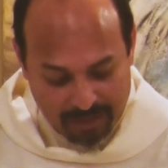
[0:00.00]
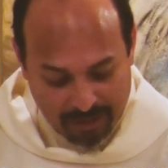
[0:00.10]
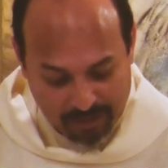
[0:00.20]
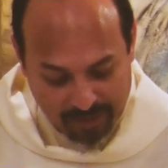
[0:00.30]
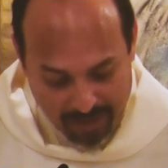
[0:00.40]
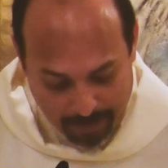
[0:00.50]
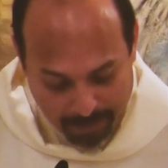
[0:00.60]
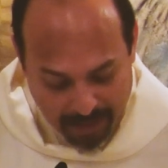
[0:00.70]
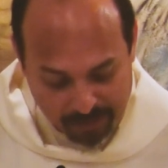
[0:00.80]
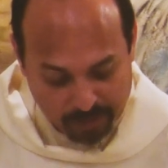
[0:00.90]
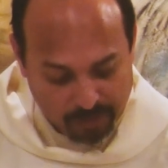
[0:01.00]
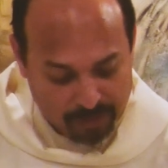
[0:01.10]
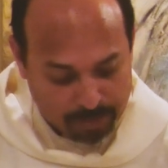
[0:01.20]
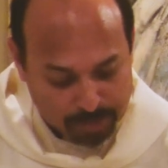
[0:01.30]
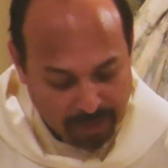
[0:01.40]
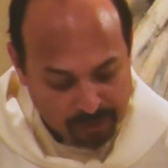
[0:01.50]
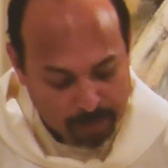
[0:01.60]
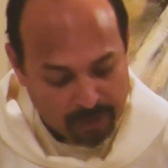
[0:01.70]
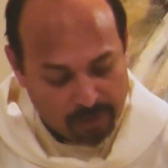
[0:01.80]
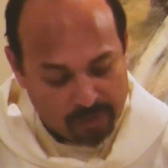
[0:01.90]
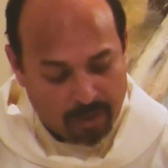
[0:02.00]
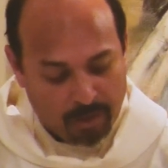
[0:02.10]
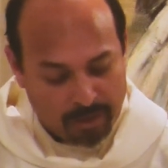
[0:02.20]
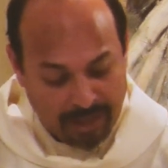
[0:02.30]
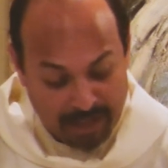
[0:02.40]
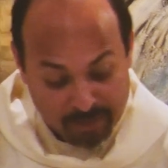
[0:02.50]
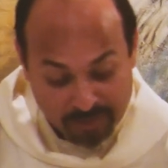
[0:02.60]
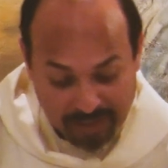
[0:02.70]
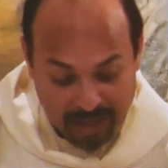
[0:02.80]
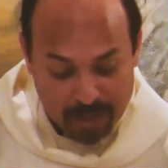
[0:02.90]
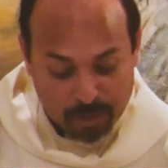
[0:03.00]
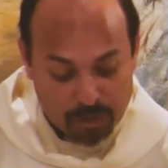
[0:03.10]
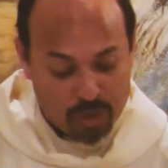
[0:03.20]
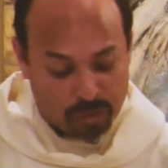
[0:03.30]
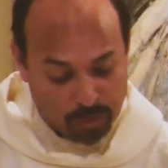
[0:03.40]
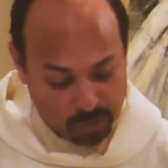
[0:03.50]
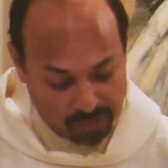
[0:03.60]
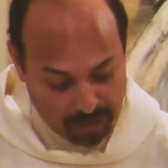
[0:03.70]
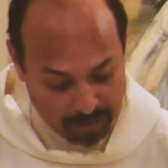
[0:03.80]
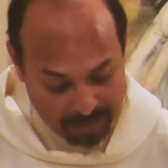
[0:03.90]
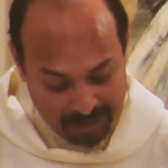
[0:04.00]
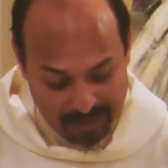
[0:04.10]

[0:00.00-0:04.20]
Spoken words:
They said the apostles, the presbyters, all gathered together in Jerusalem,